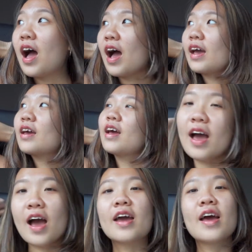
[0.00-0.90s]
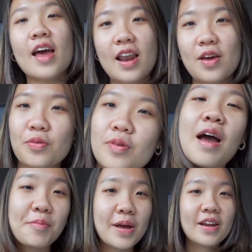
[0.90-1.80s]
Hi, hello.
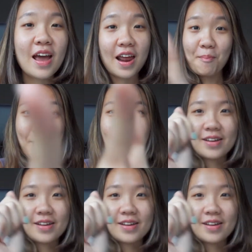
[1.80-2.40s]
I'm Amanda and I'm back.